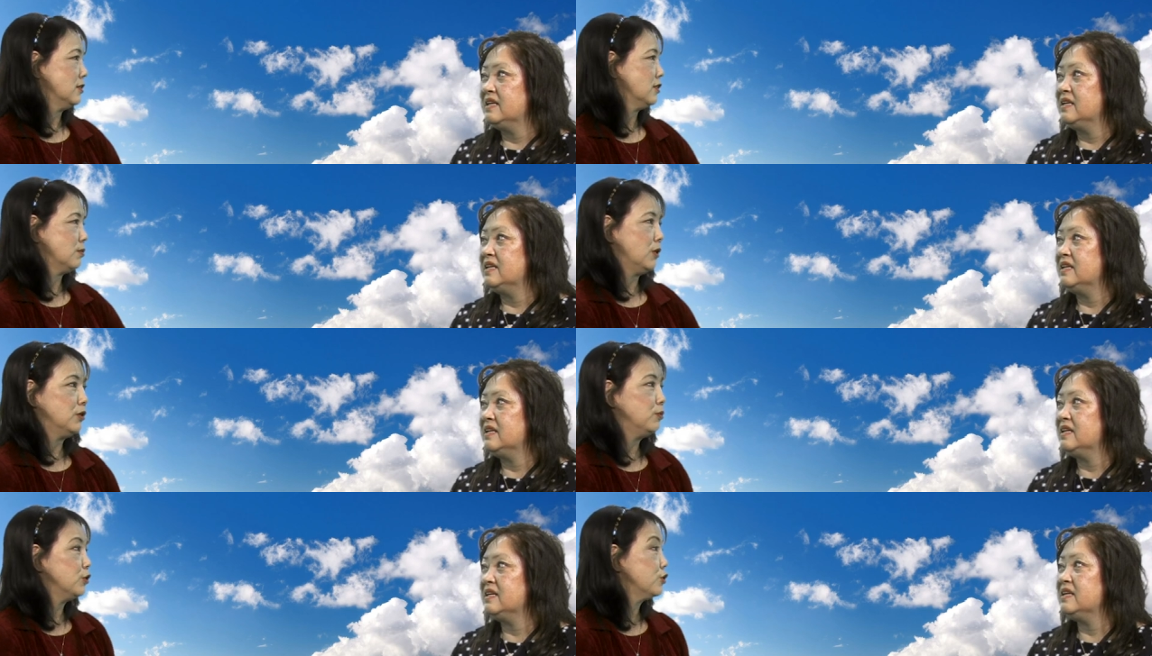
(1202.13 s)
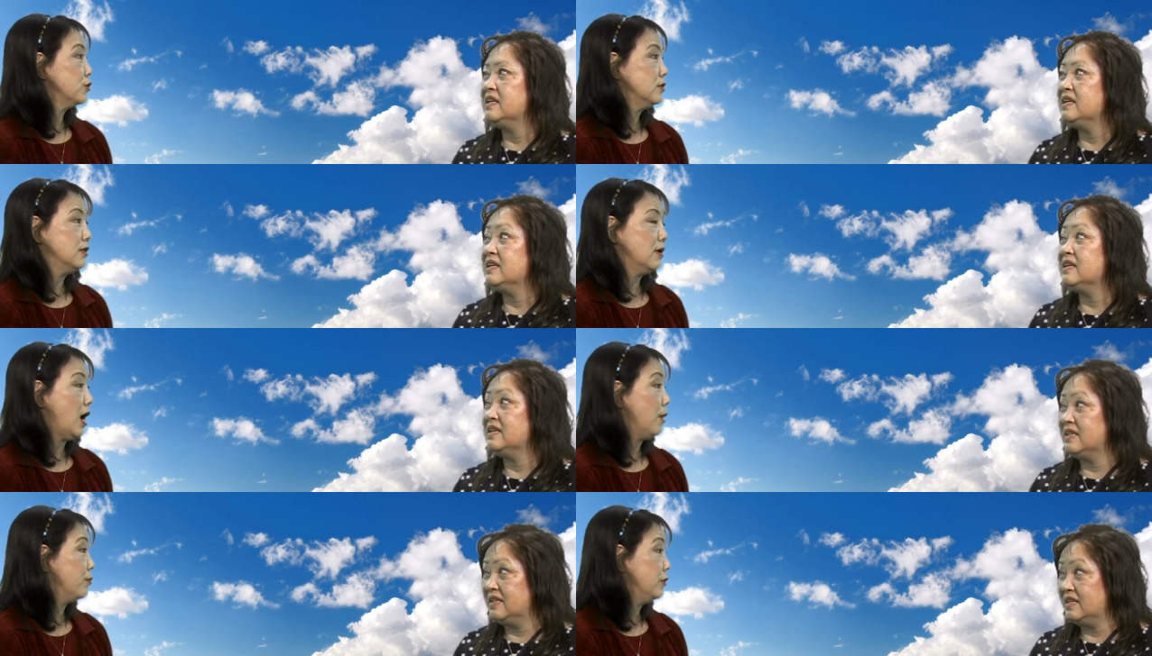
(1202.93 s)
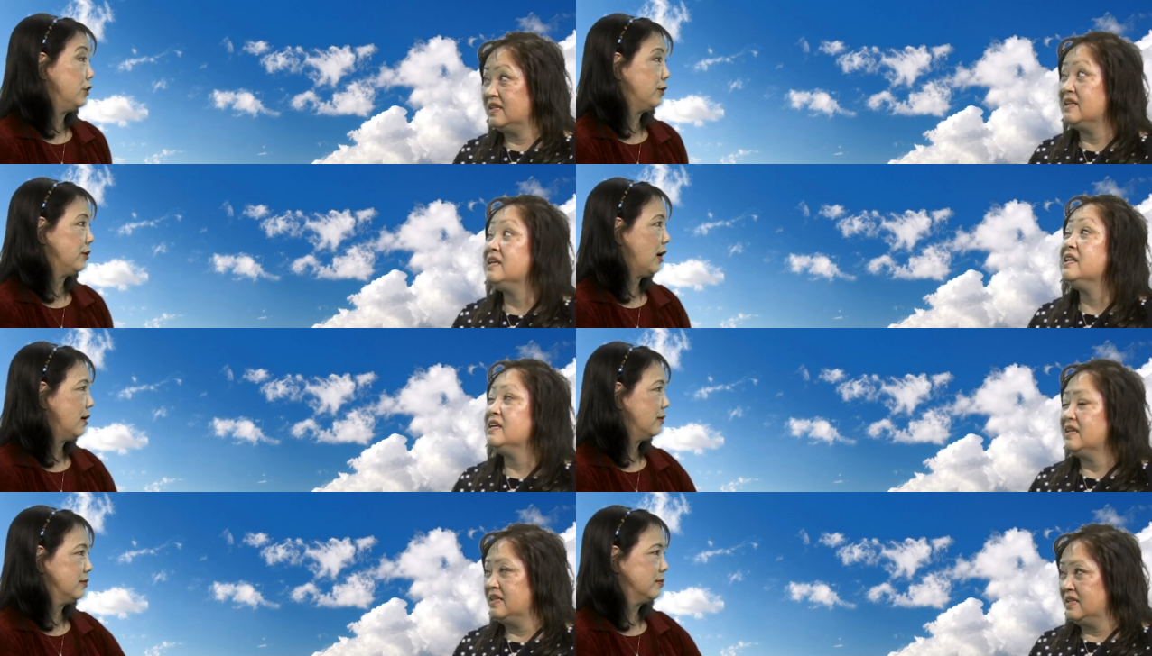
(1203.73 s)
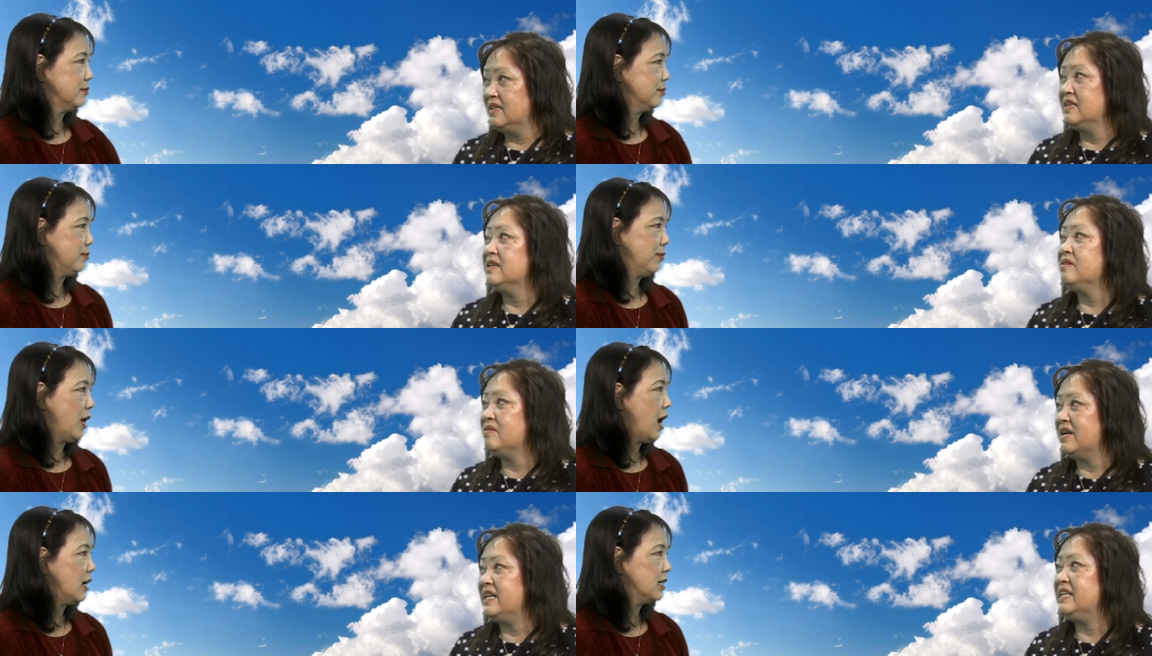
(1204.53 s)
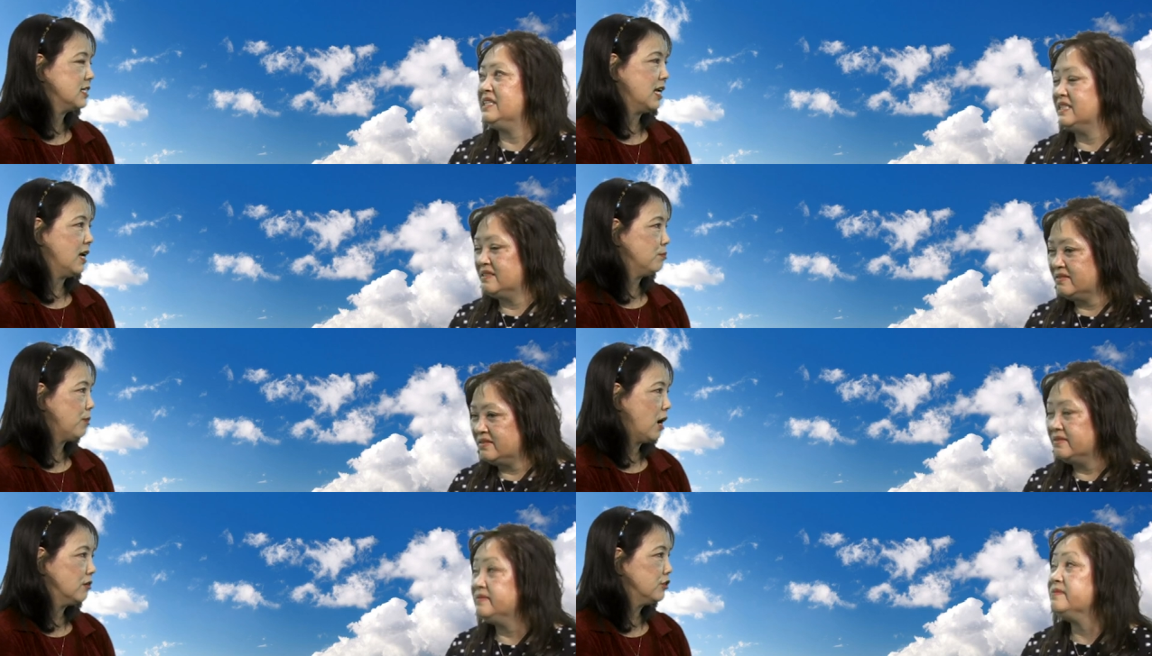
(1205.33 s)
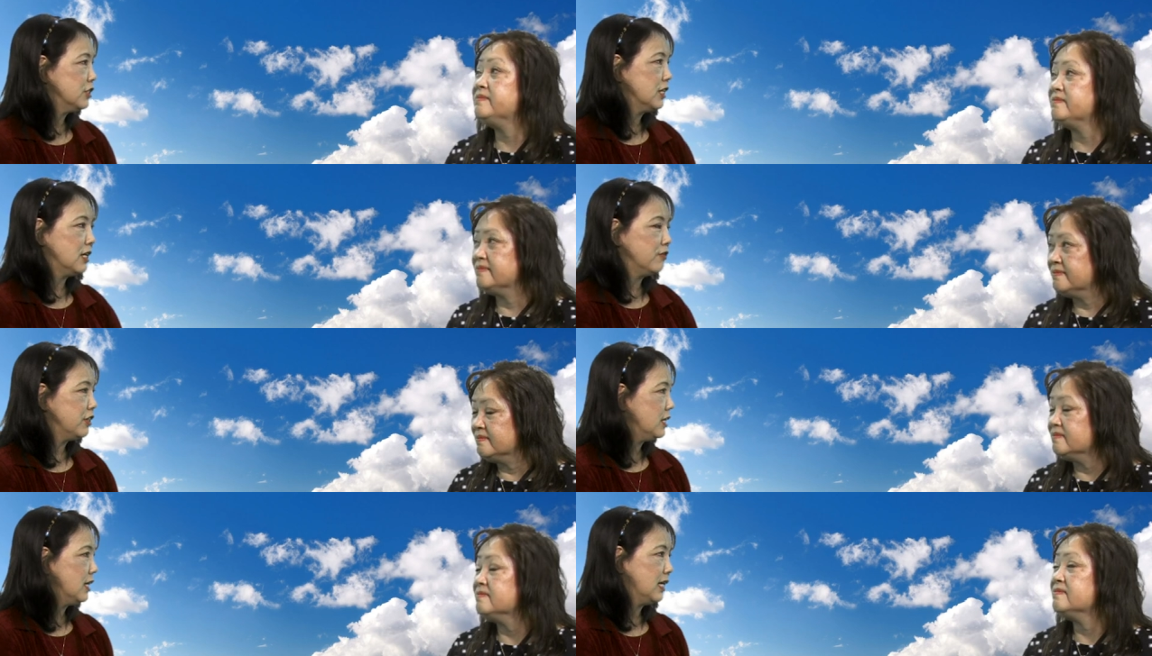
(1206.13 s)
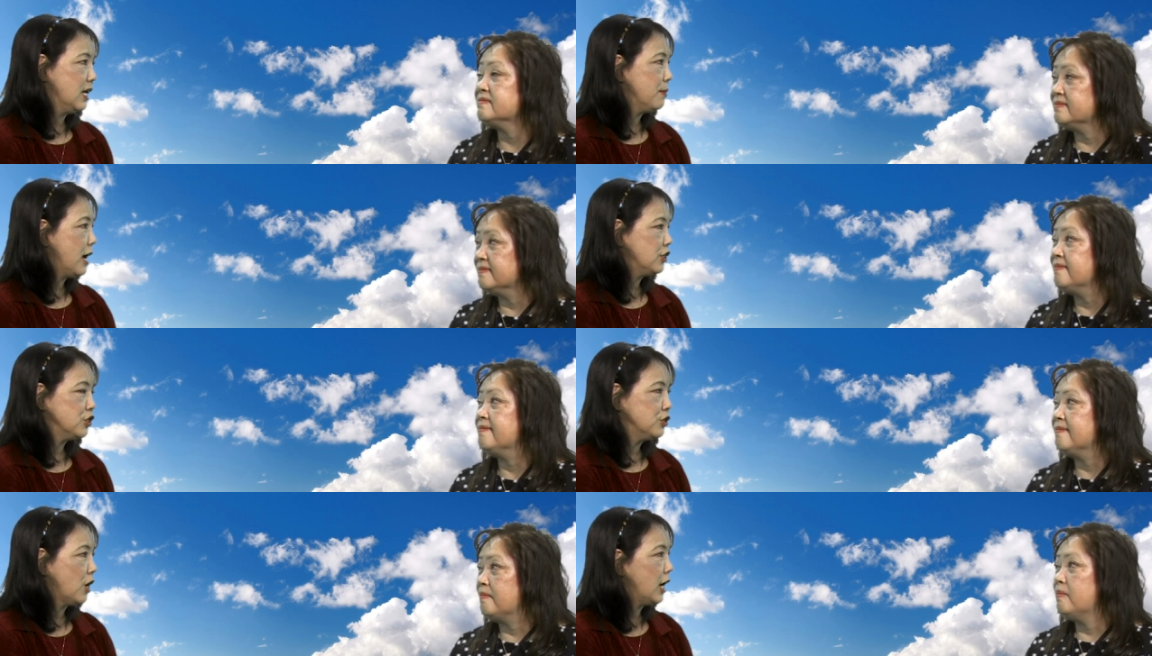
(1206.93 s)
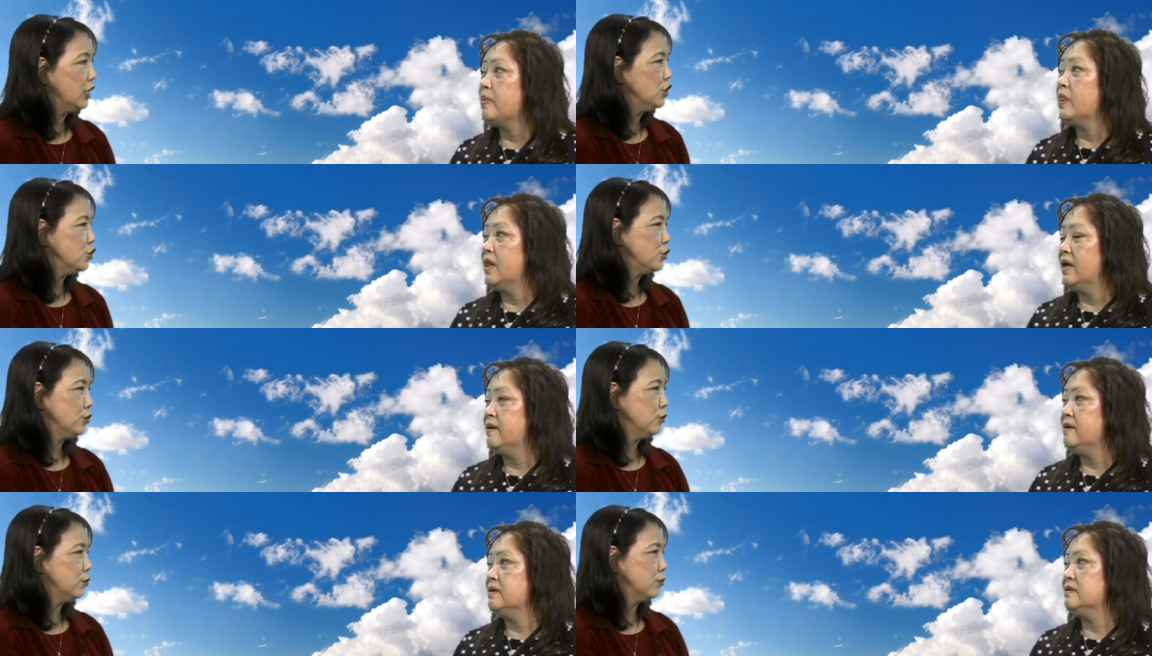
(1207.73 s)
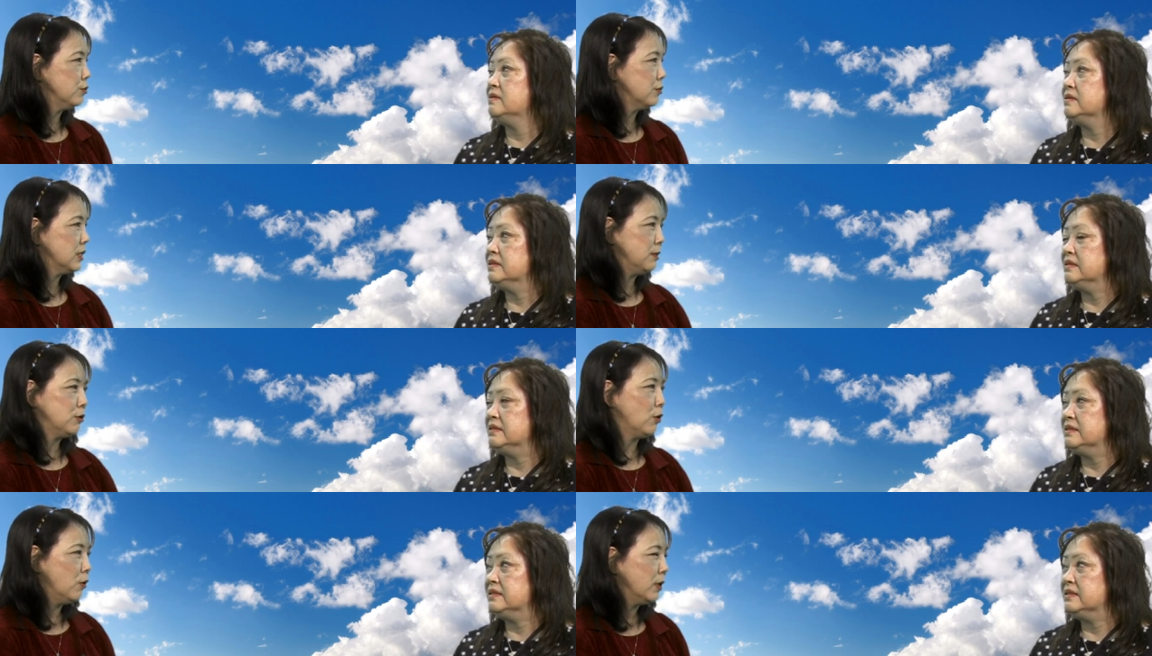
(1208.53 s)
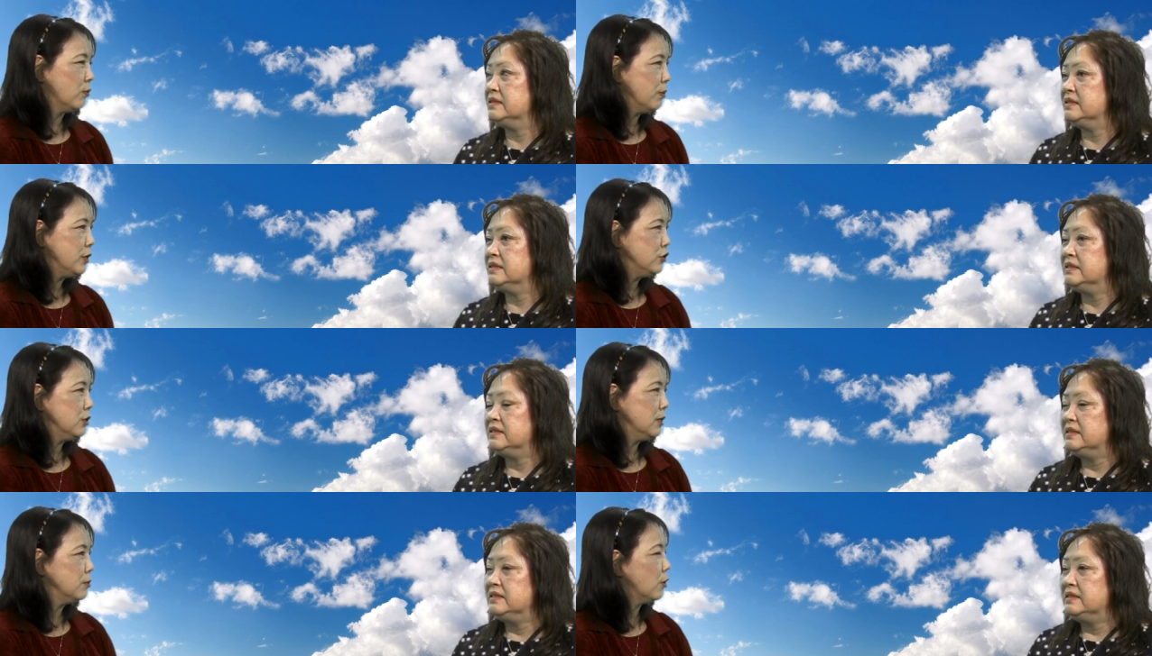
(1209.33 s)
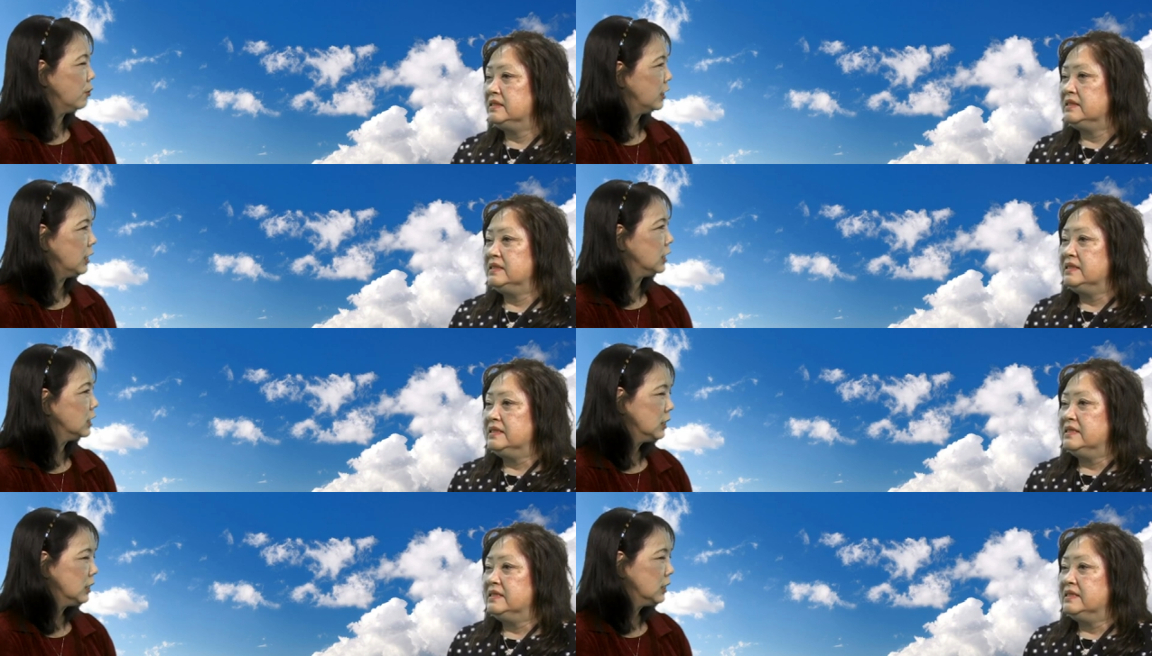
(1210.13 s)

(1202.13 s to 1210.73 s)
Speaker 1: surmountable, up you know, blocks right. and boundaries and everything that came at you. How did you keep going? What makes you keep going?